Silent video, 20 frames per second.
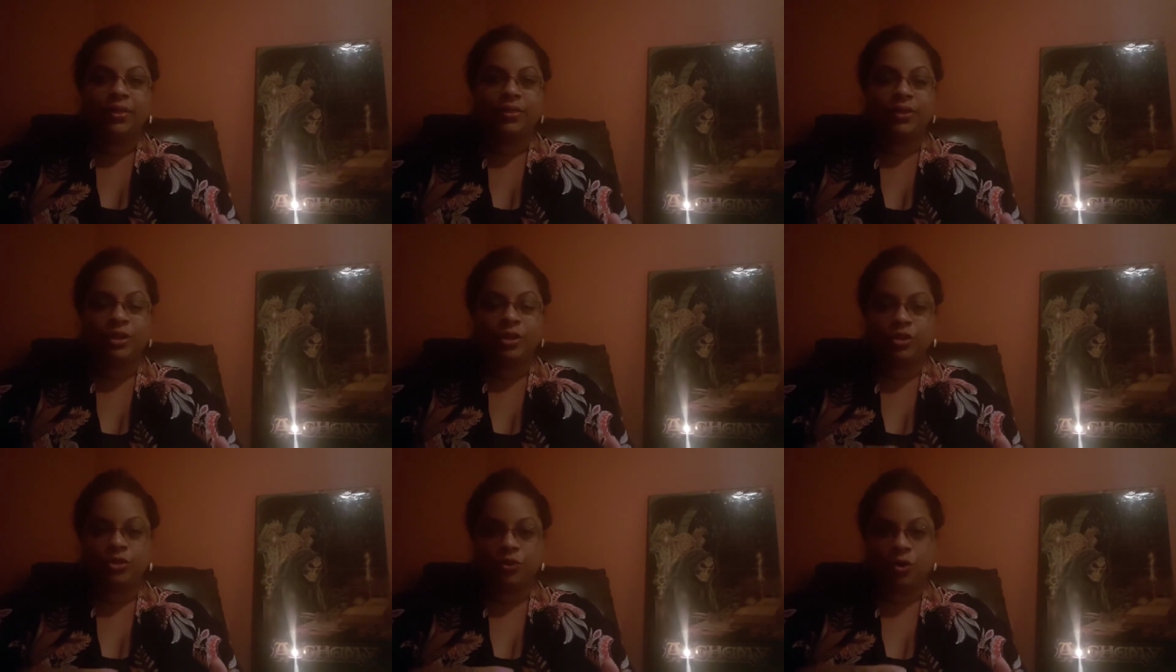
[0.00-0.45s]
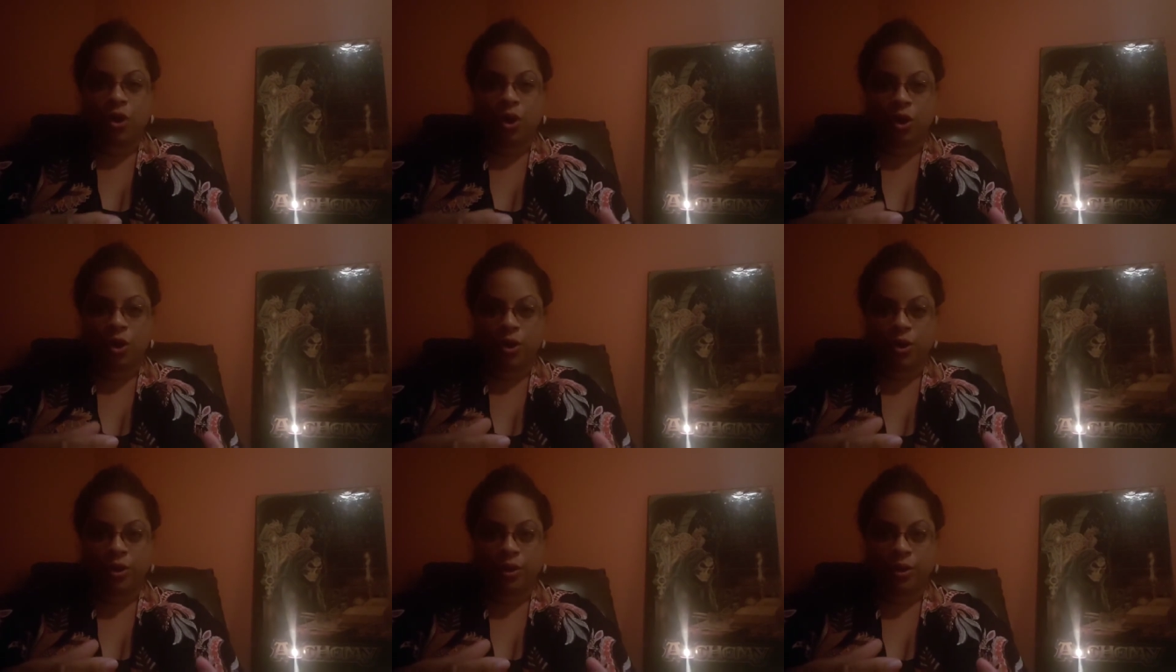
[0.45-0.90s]
These are
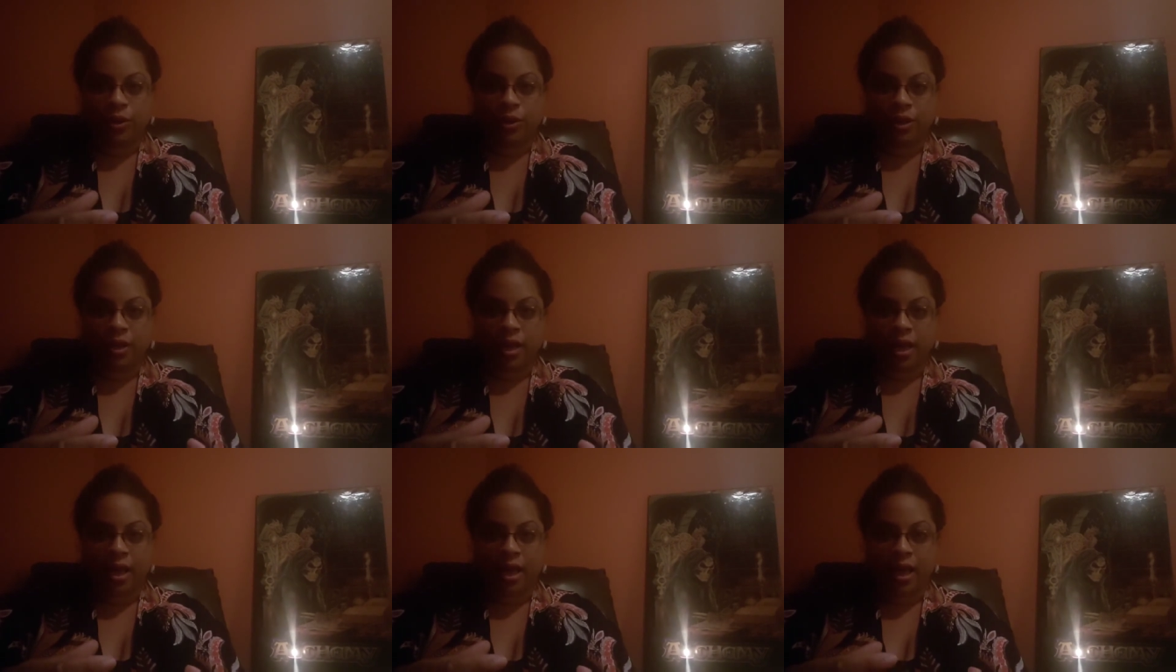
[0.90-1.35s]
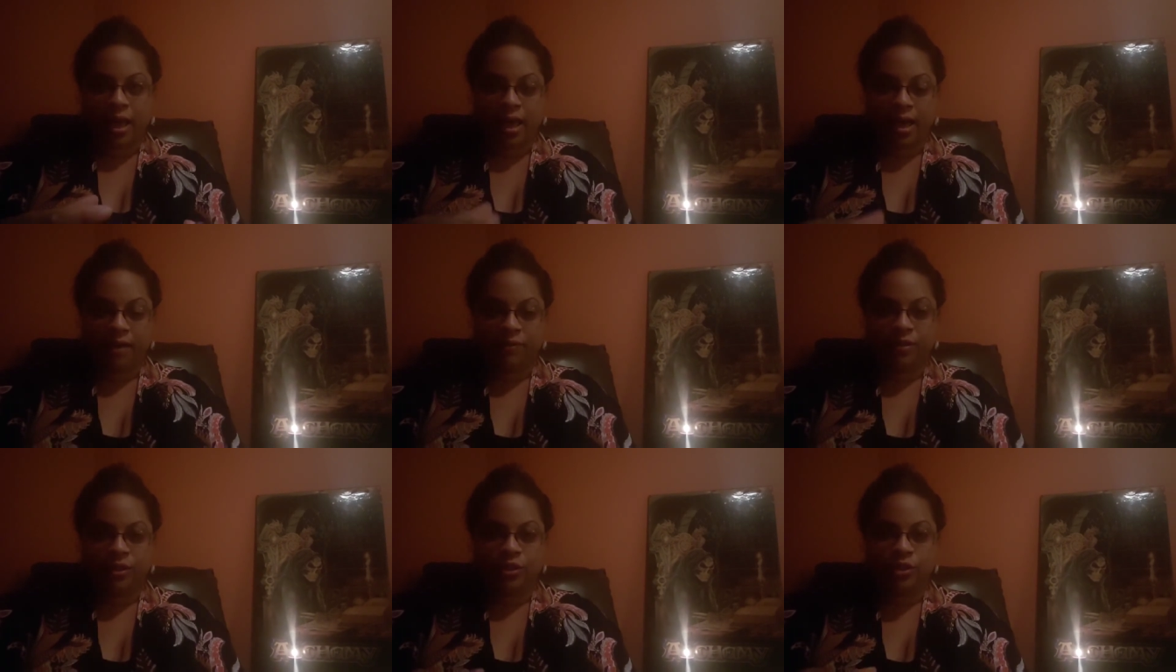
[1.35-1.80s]
all
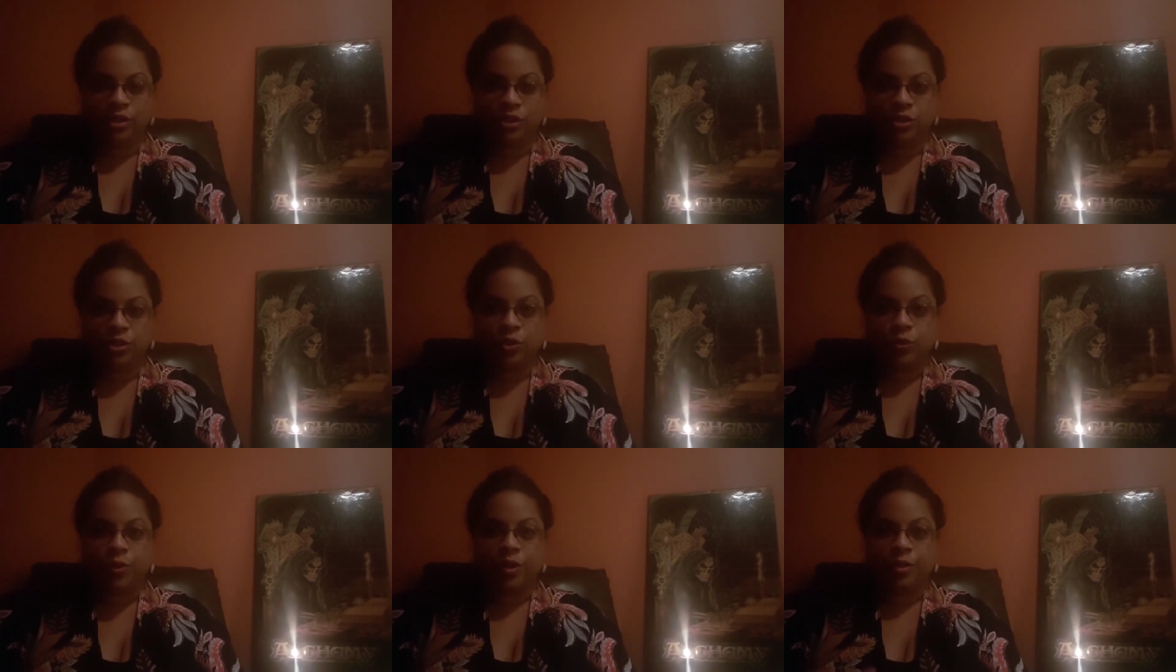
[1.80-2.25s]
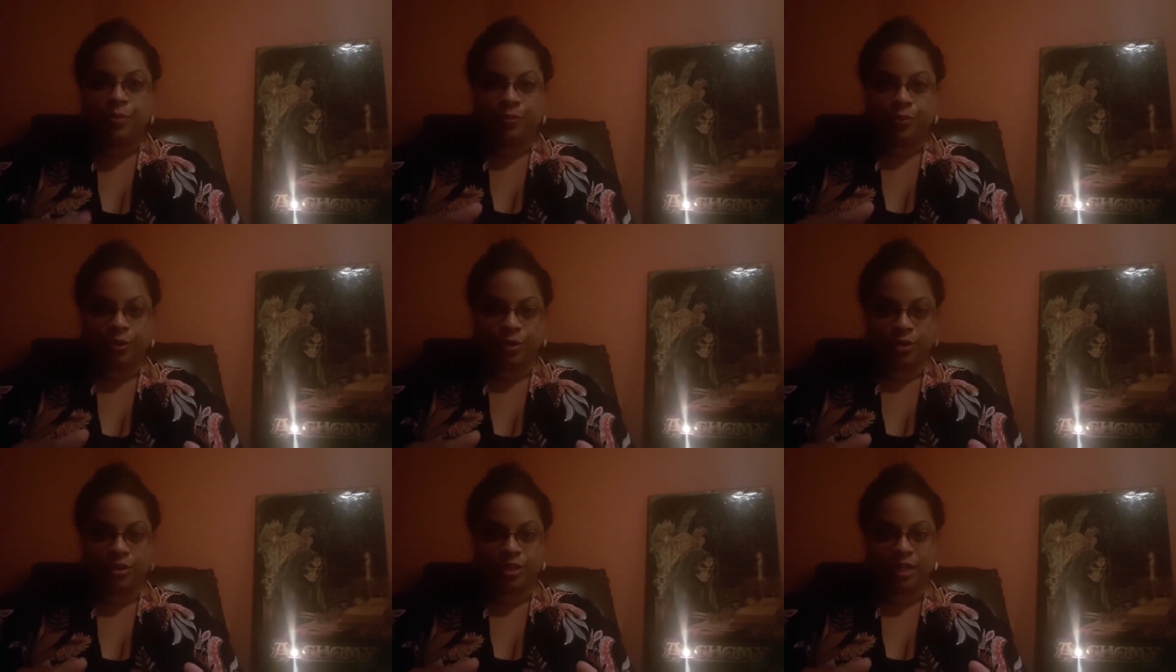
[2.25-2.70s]
having to do with
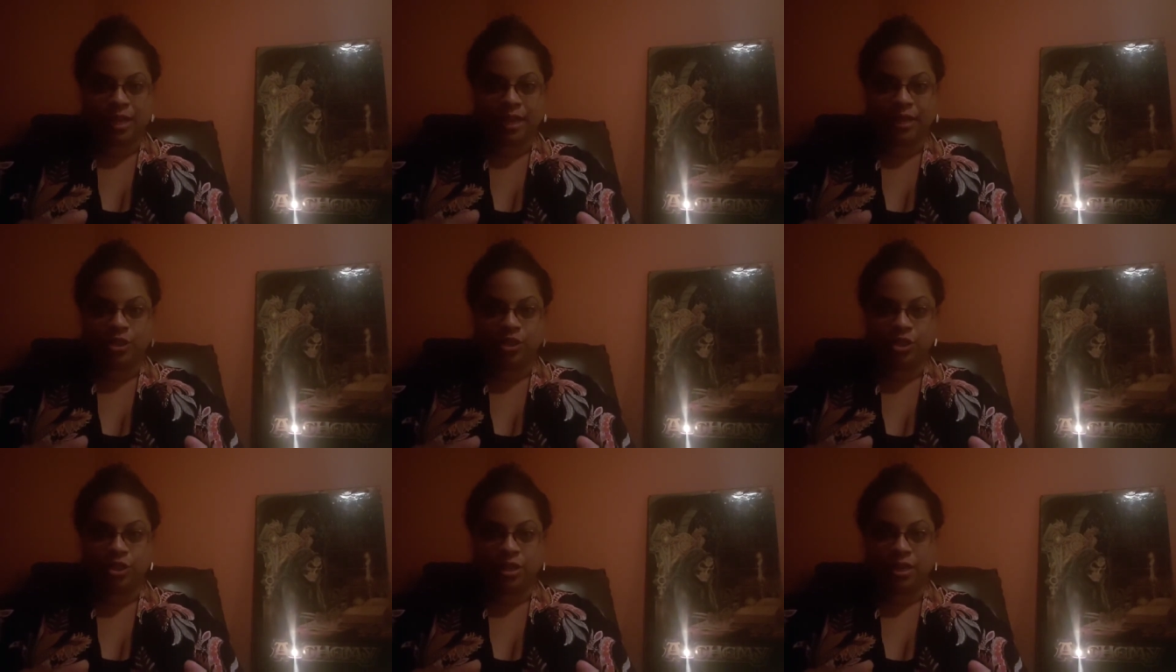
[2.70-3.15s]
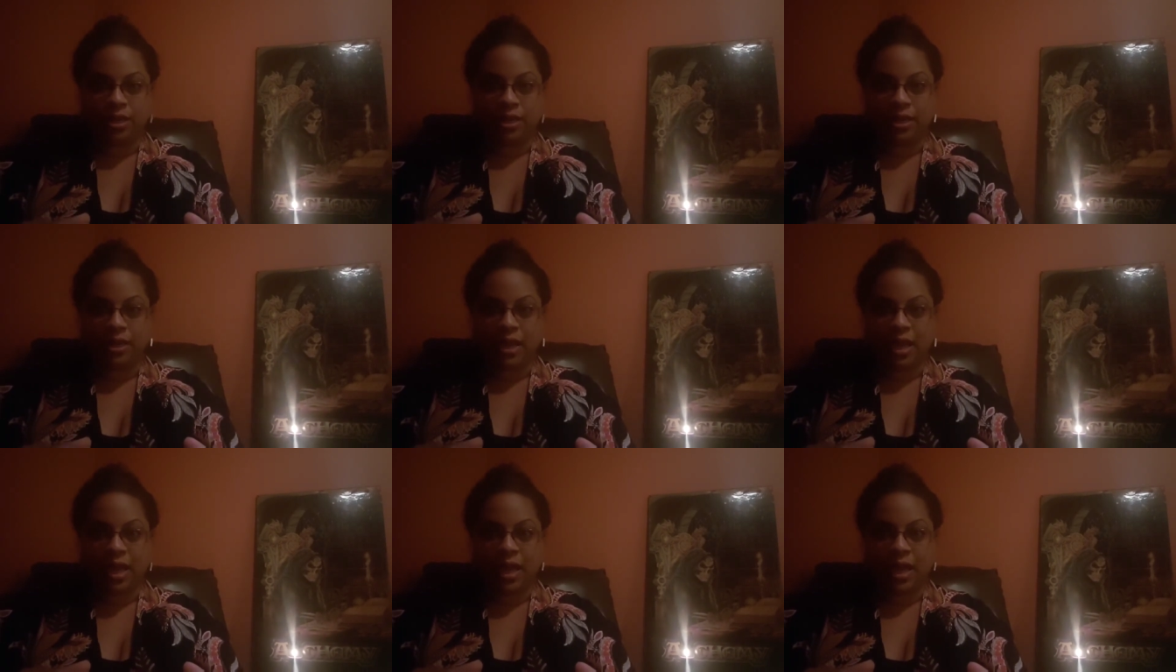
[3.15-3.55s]
protection,